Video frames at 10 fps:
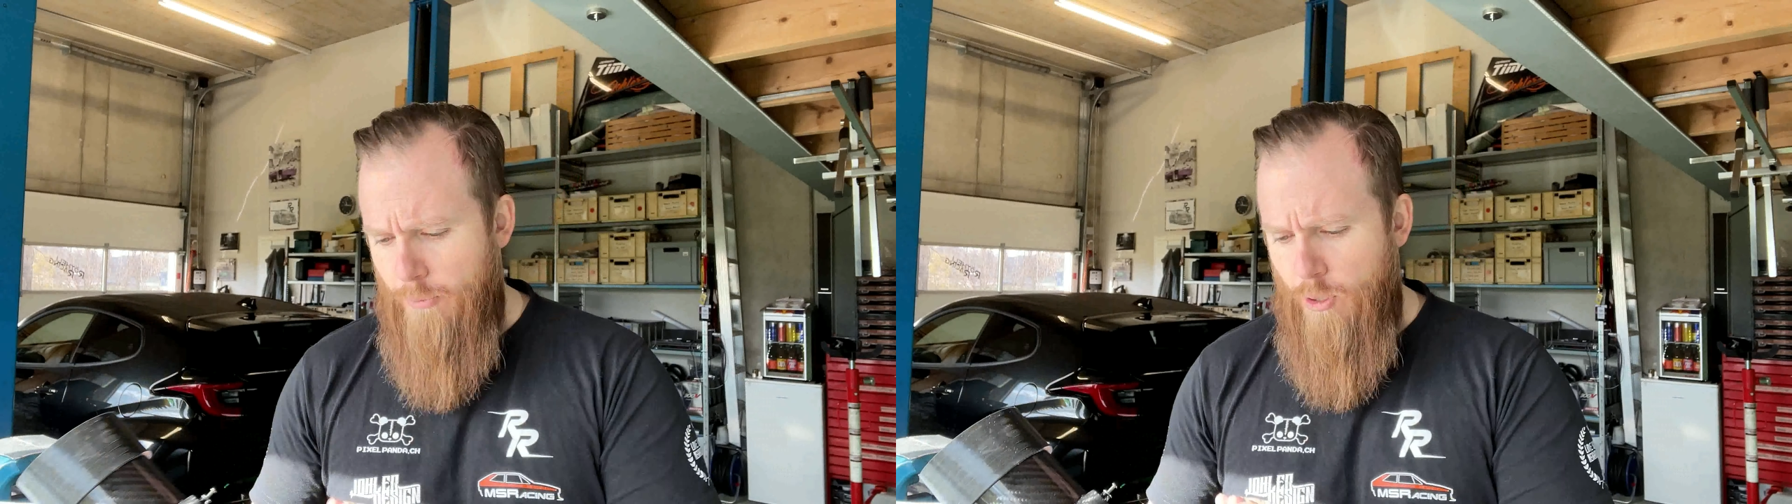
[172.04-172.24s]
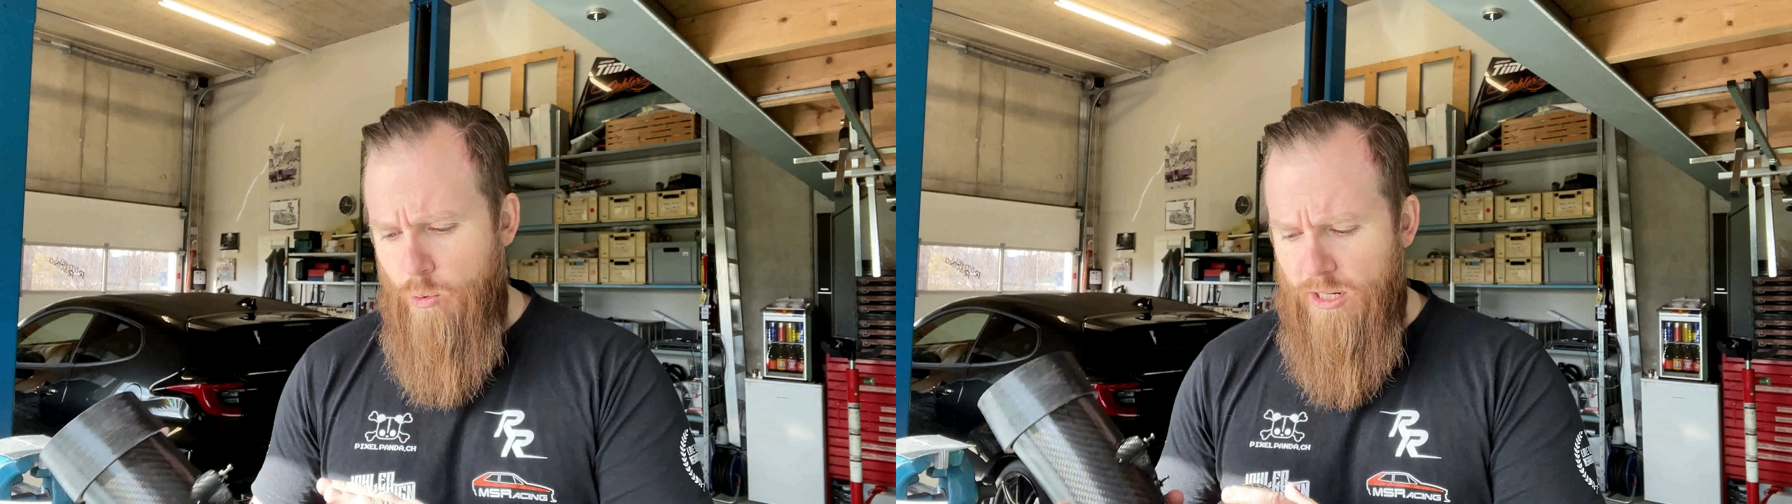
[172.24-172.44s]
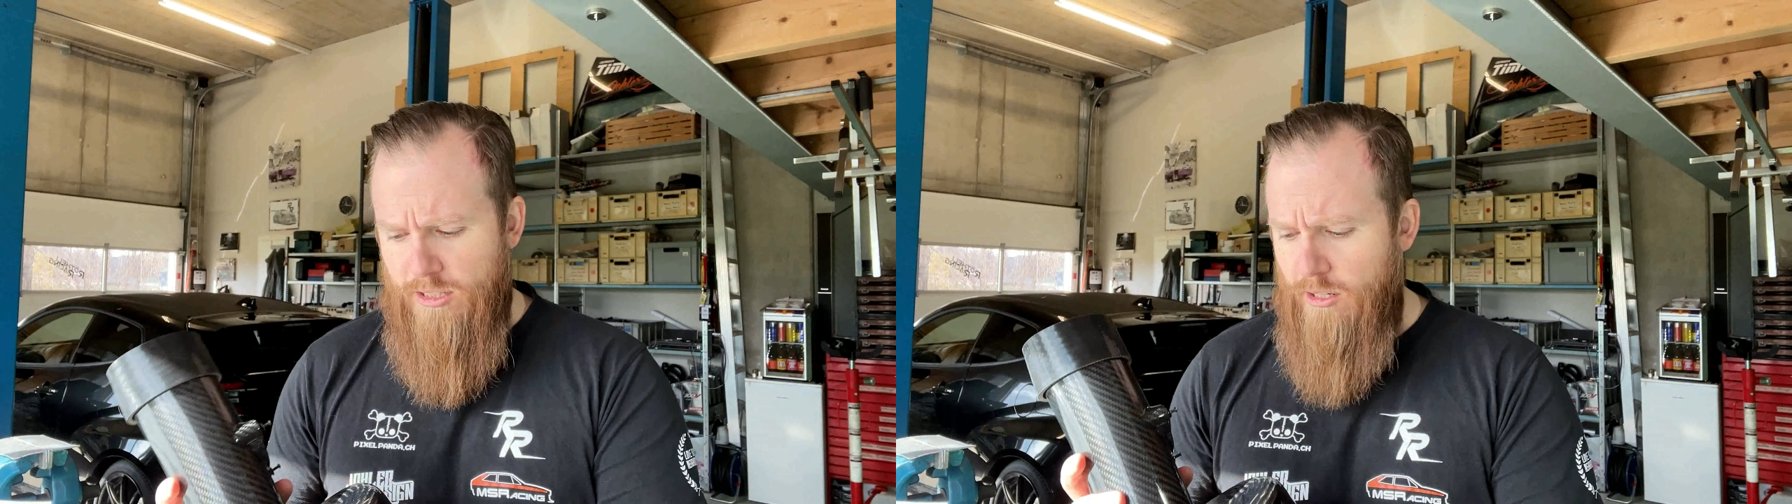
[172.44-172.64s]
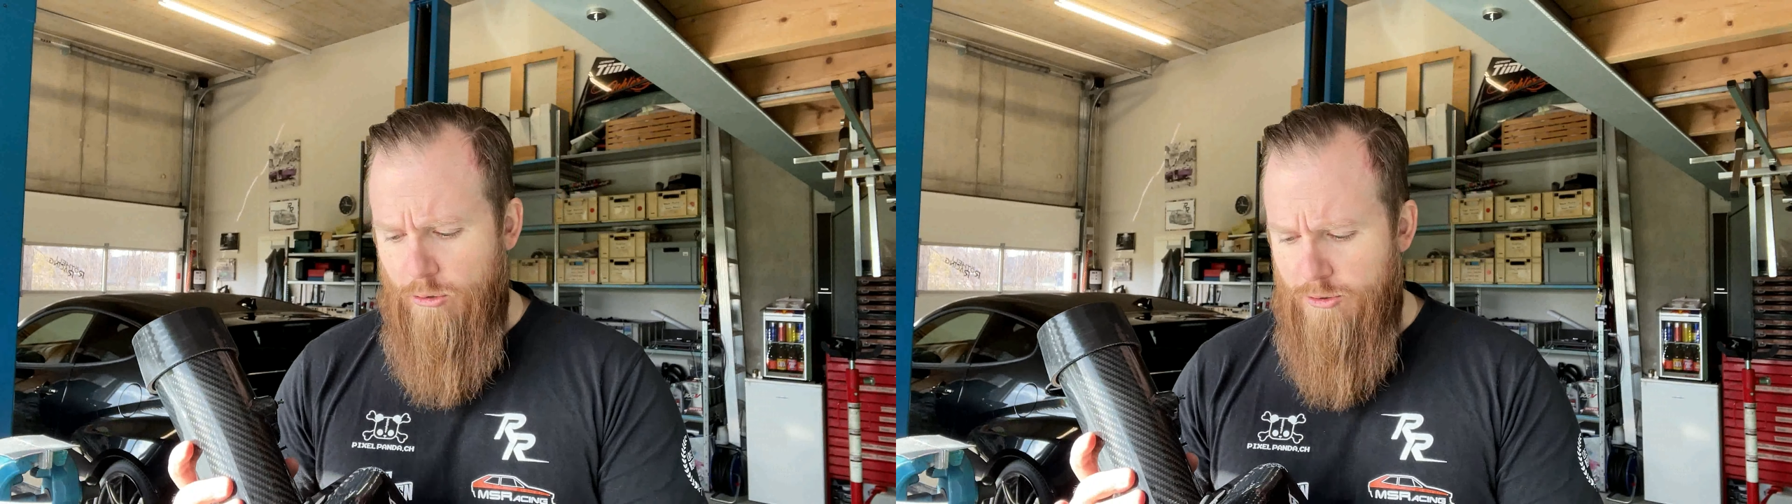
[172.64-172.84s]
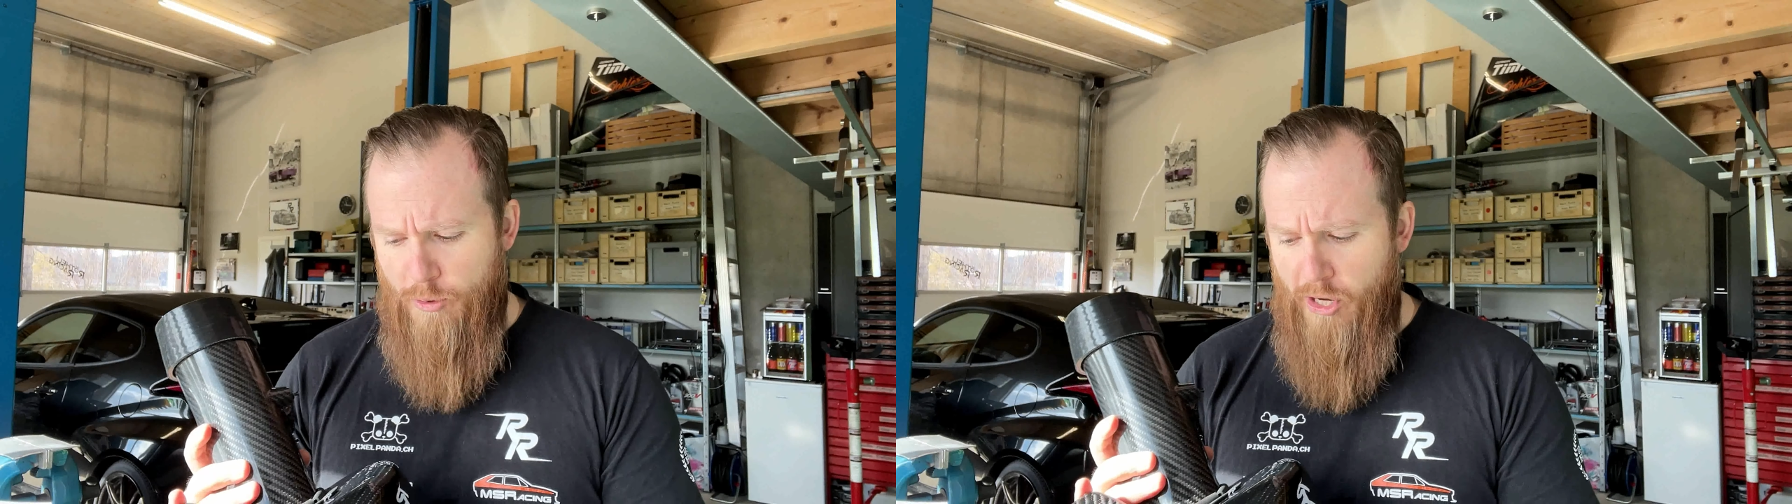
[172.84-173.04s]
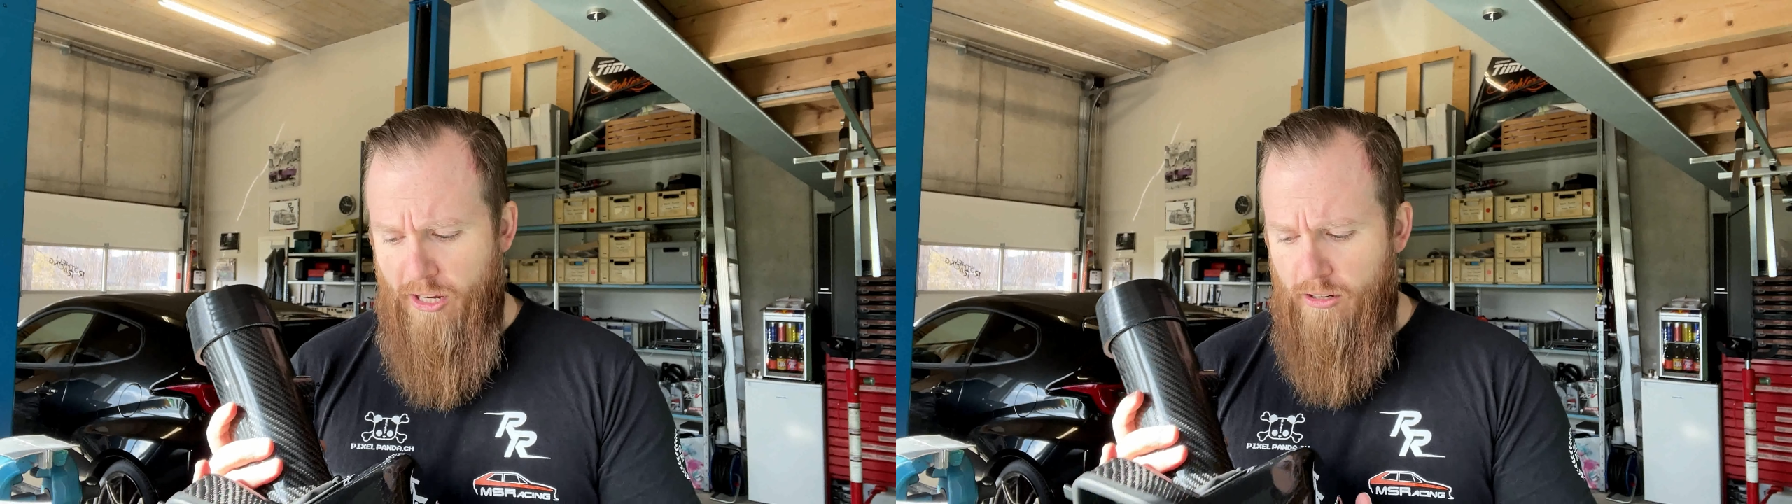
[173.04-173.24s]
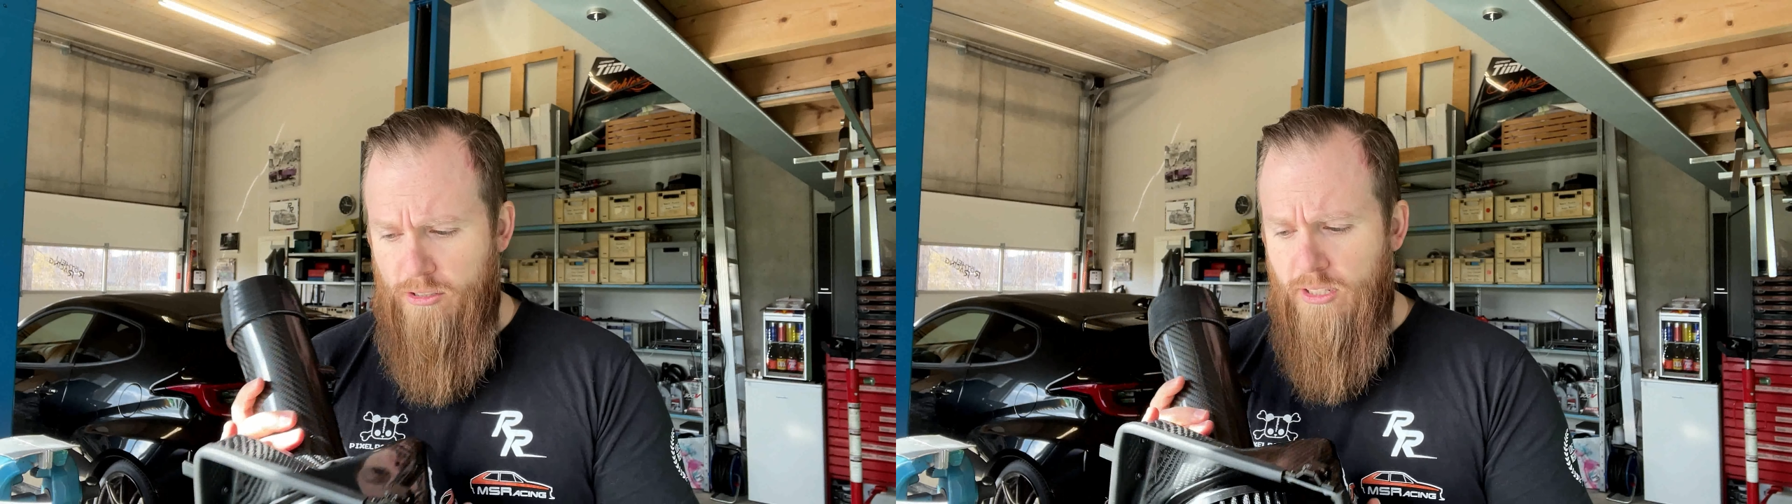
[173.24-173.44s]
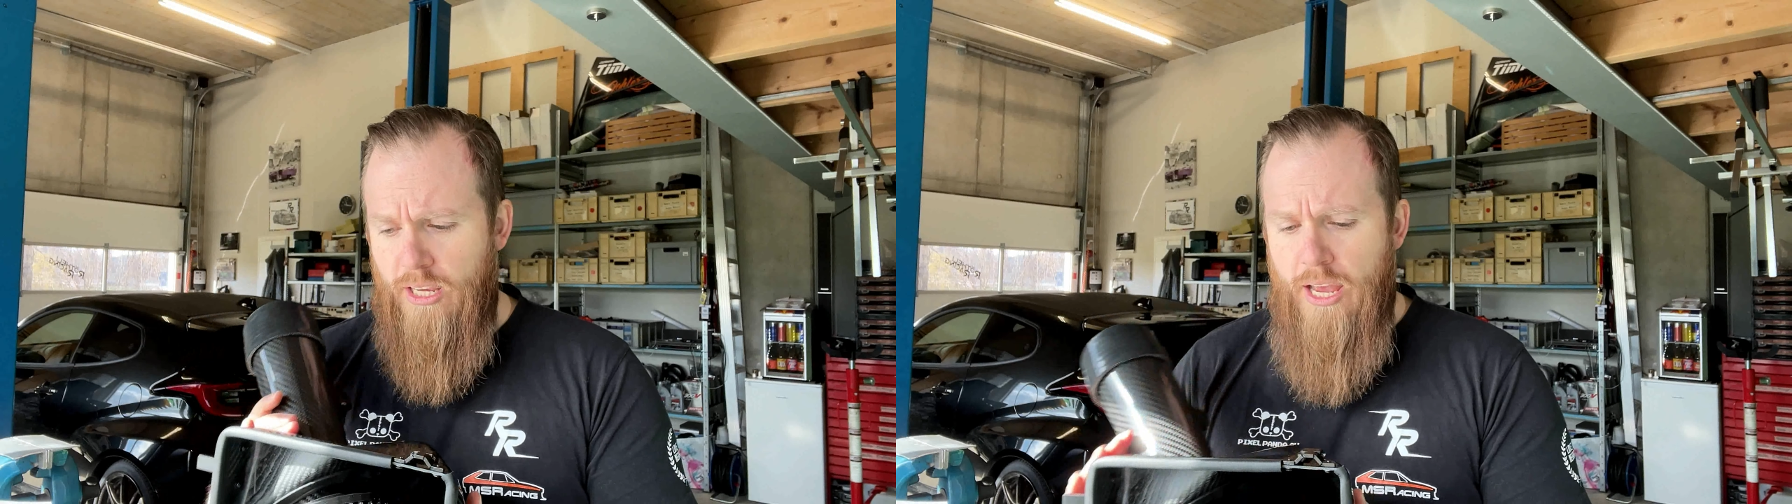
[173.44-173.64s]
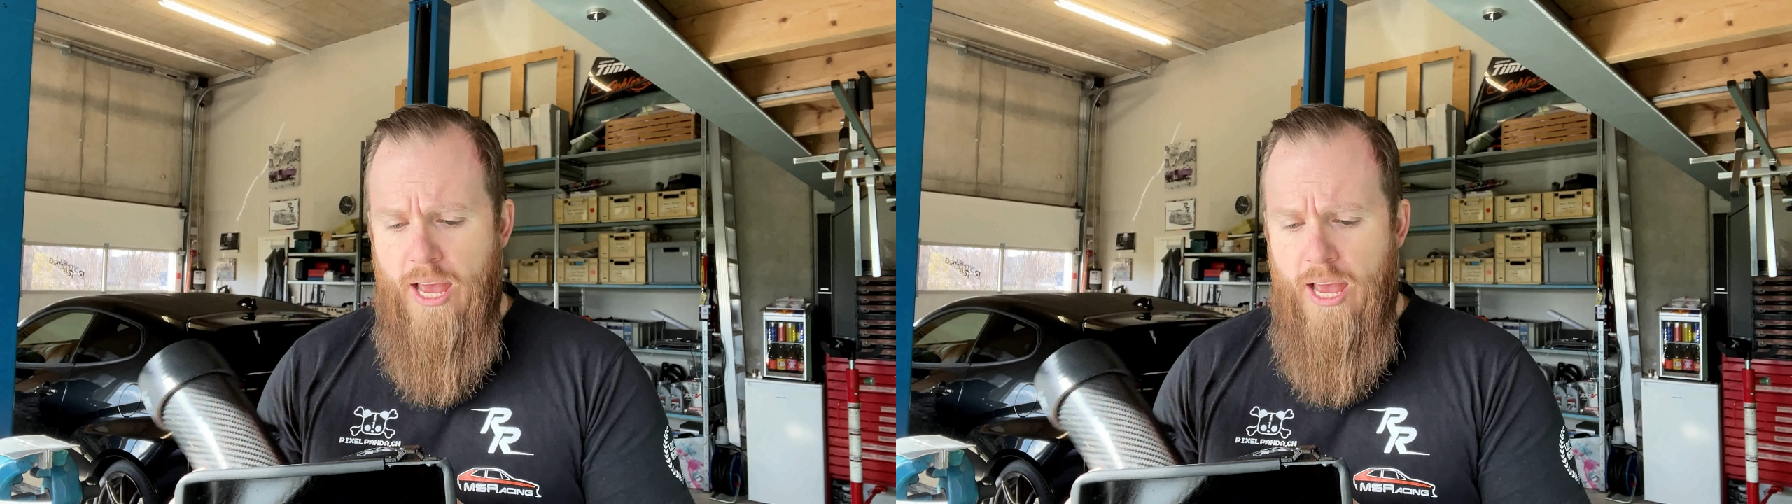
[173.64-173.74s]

Quality looks pretty good.